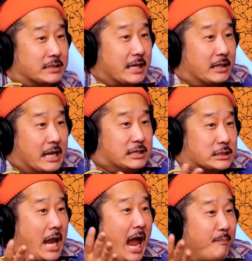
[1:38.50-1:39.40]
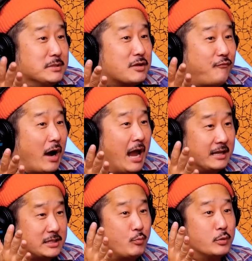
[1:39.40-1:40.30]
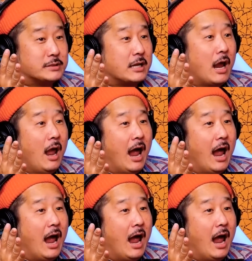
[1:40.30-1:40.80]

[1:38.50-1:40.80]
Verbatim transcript: saying it just happens to. I said, we were said